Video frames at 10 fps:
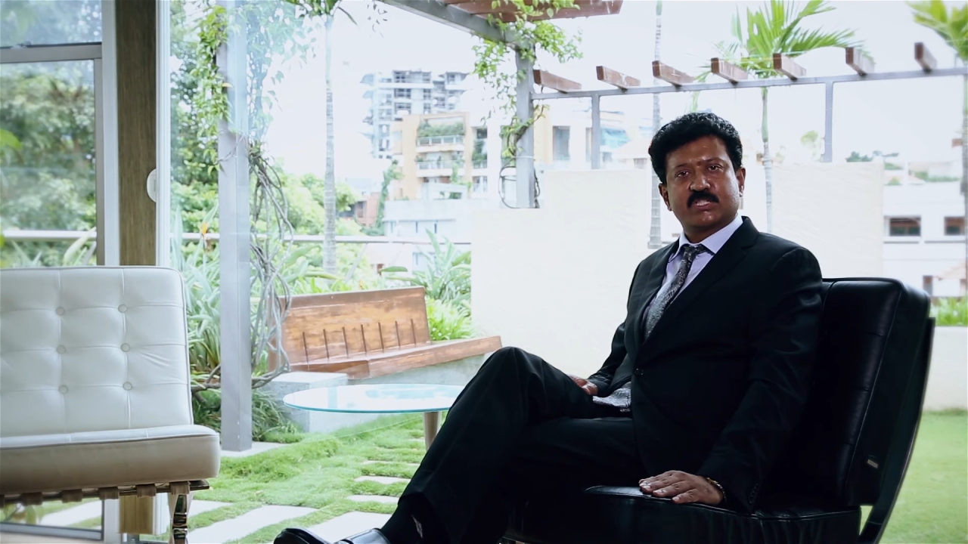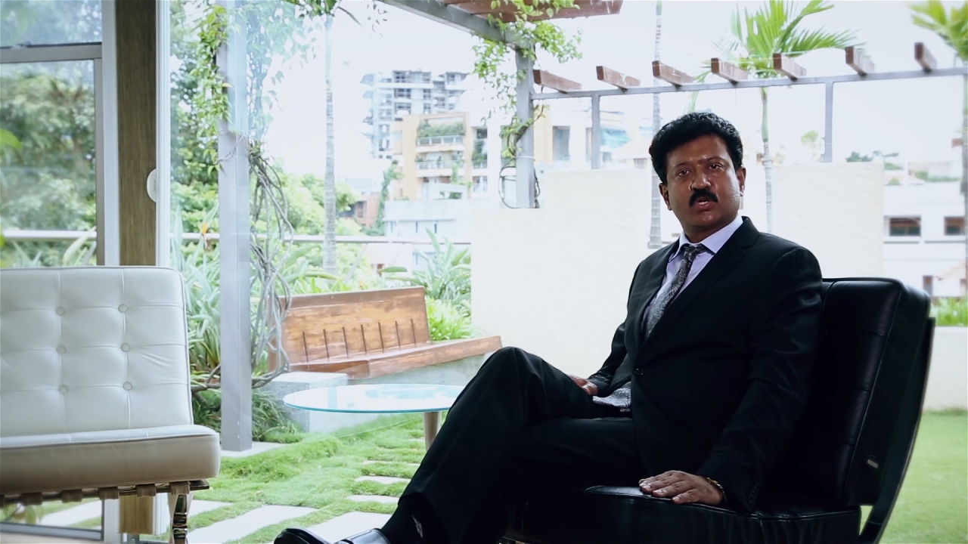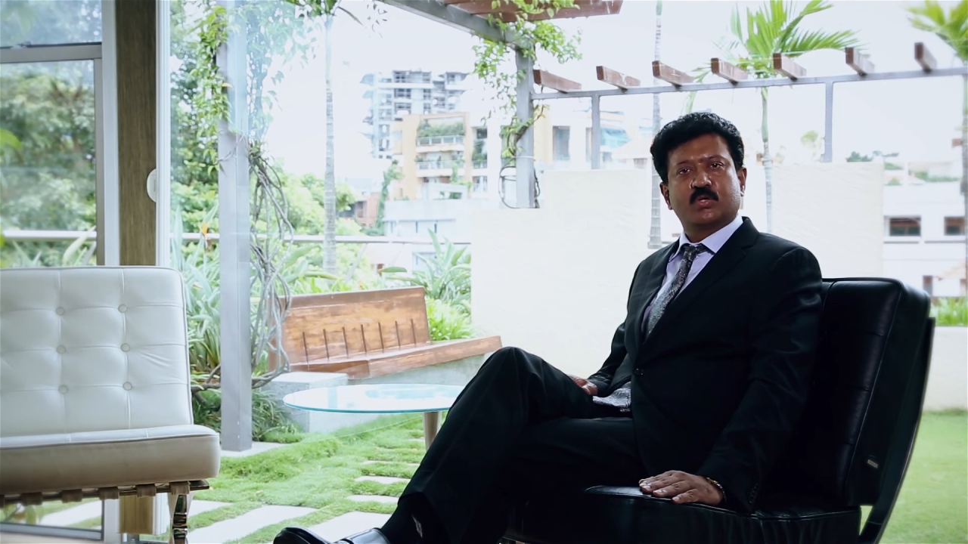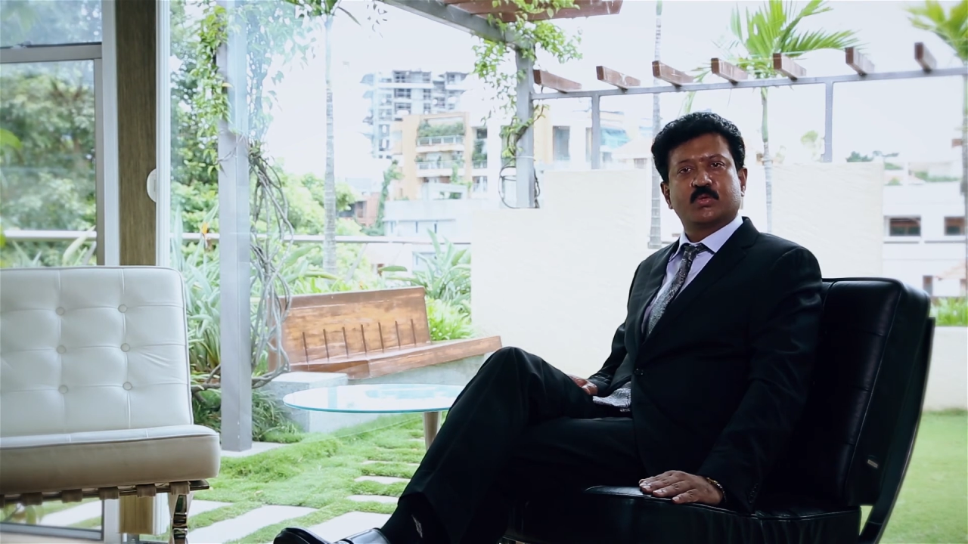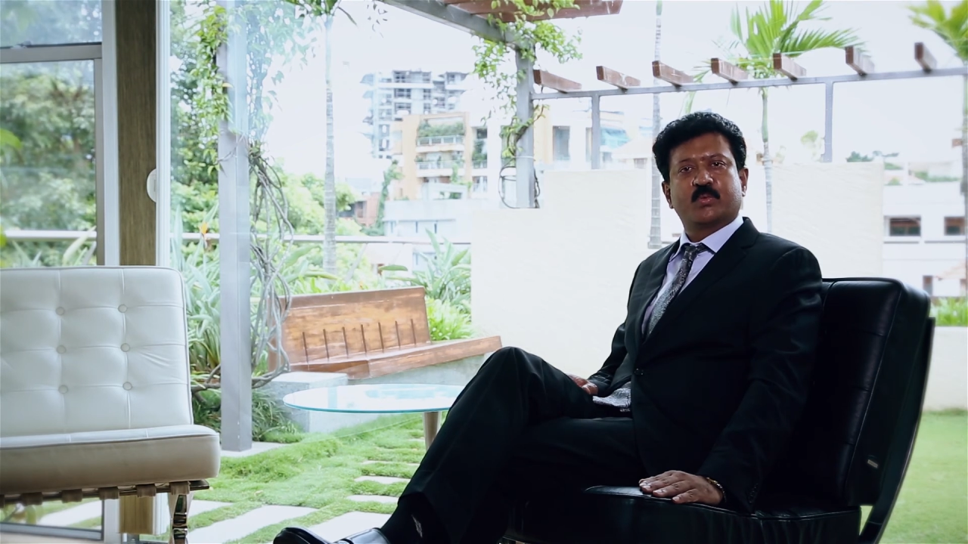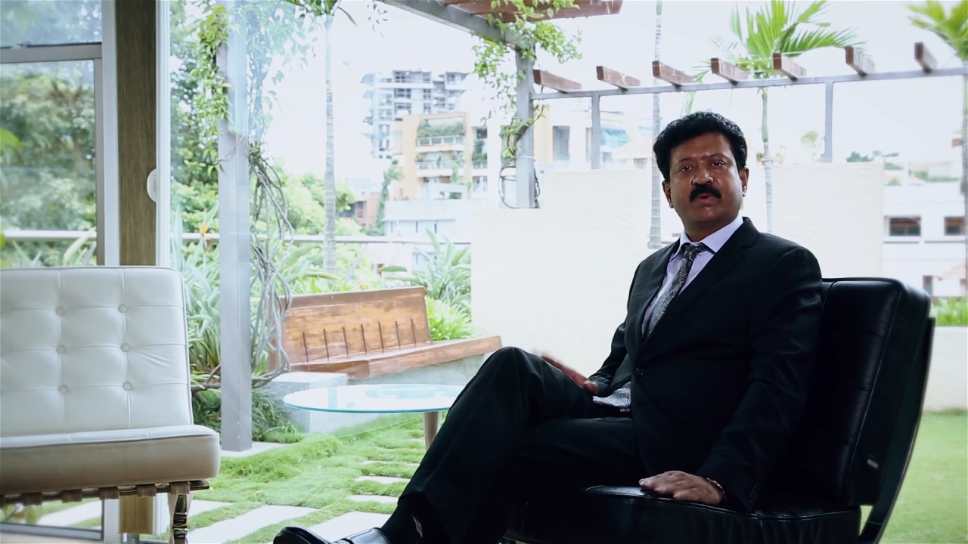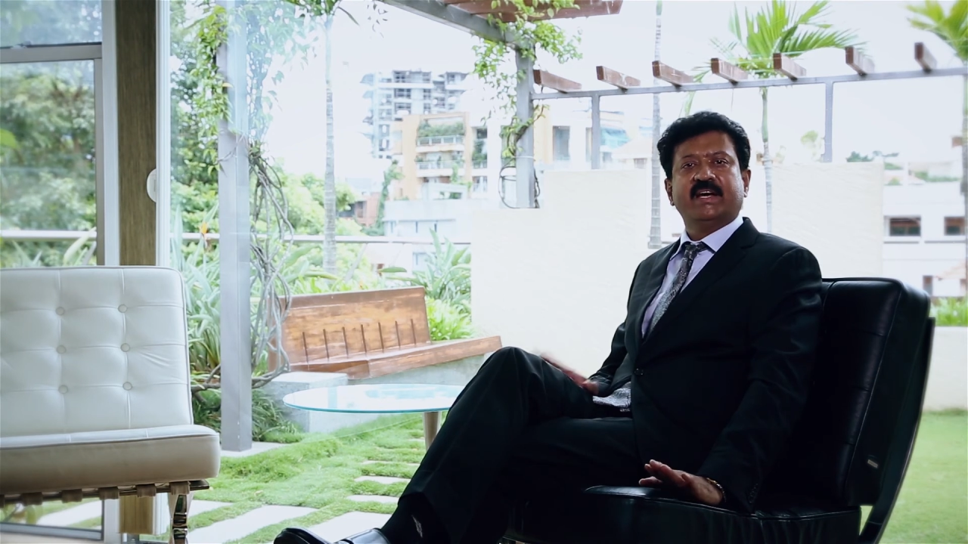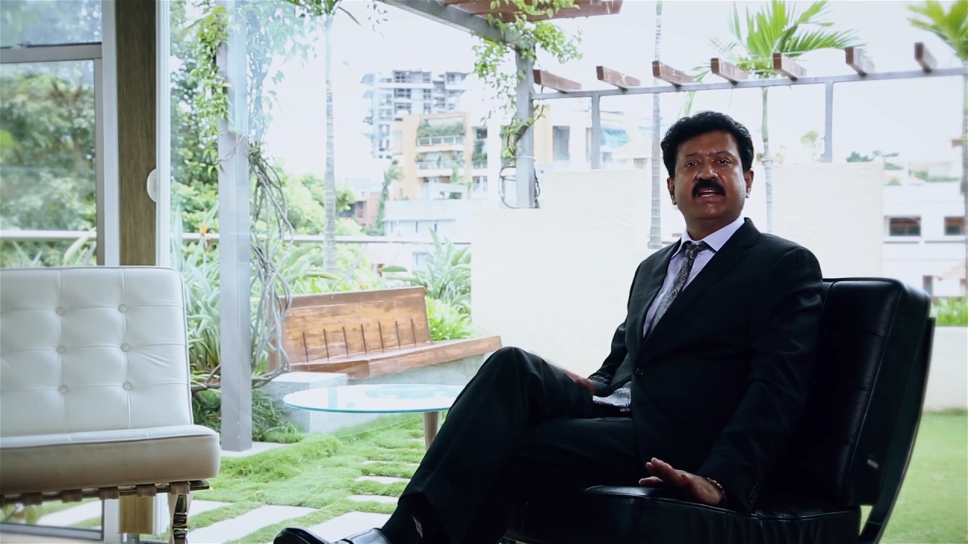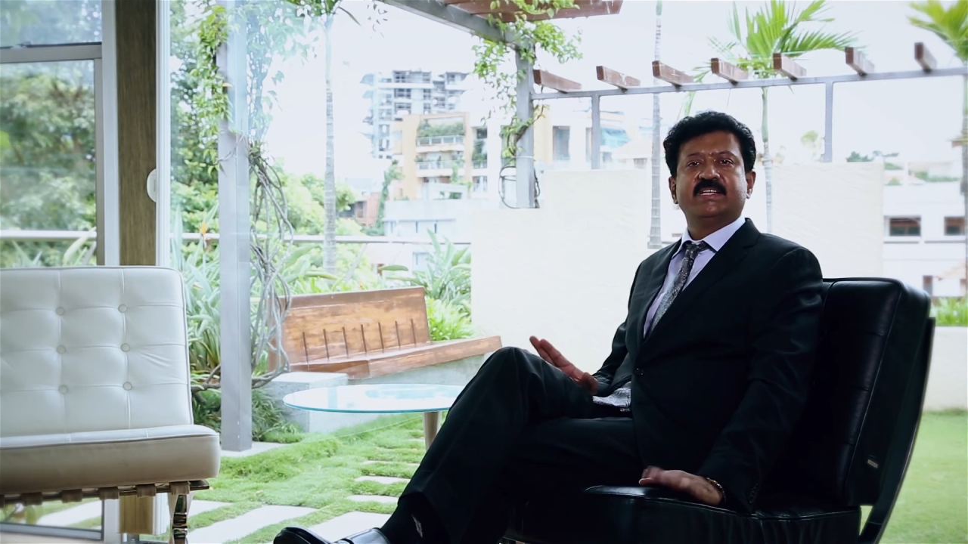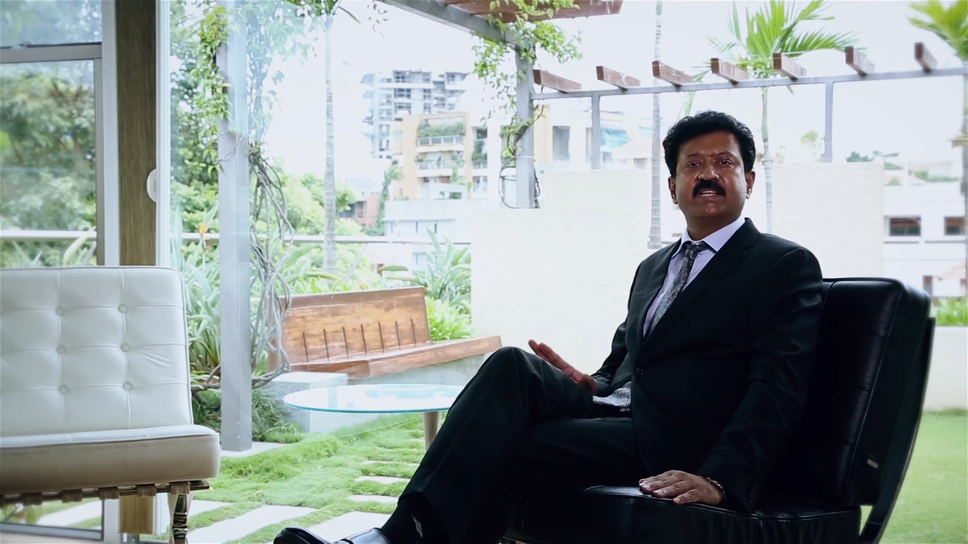is going to
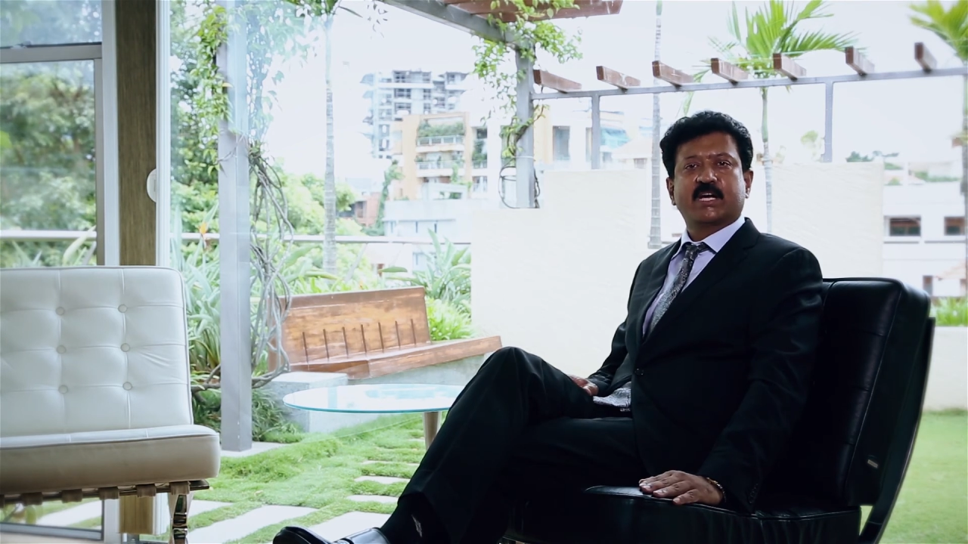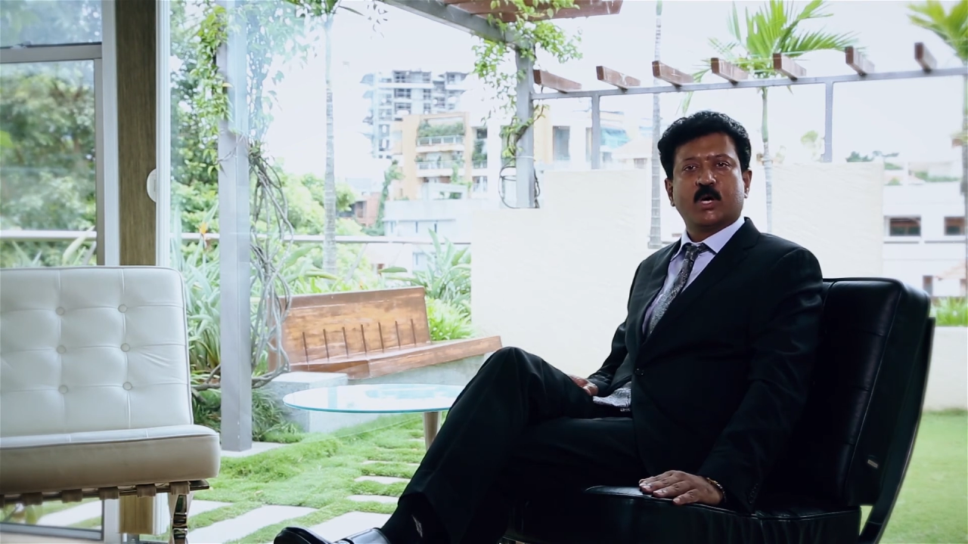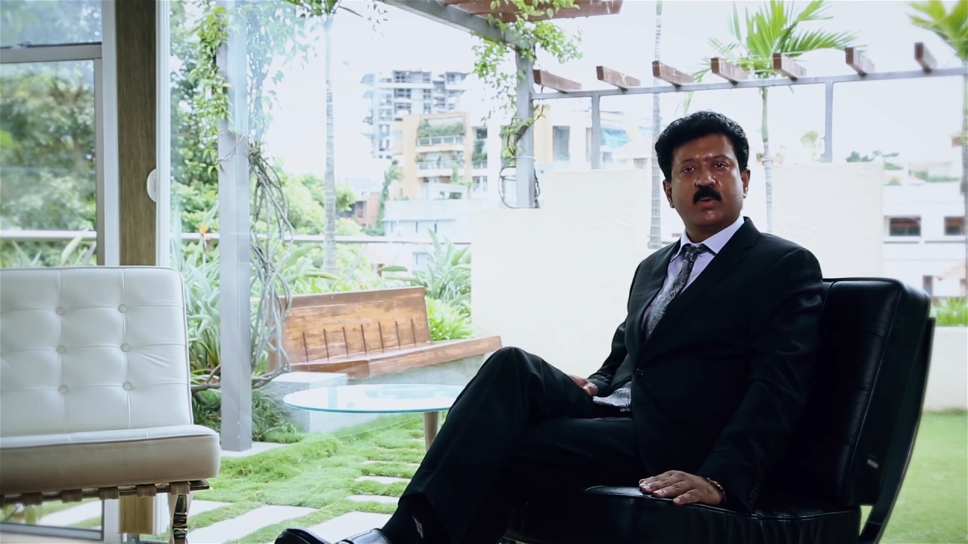really take